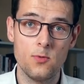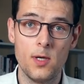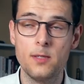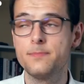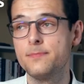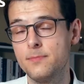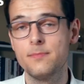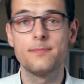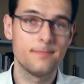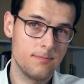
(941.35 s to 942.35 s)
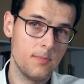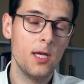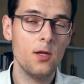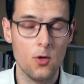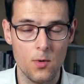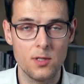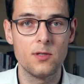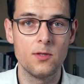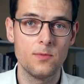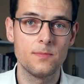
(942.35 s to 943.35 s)
well, you know what to
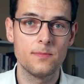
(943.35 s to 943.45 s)
do.